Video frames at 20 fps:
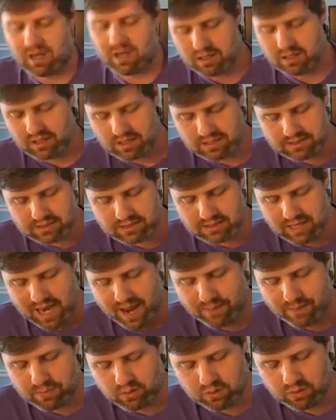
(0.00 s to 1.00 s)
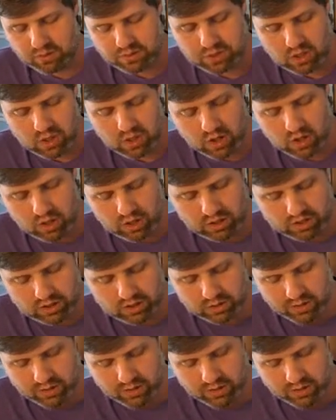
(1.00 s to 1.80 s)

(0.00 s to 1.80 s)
because capitals are to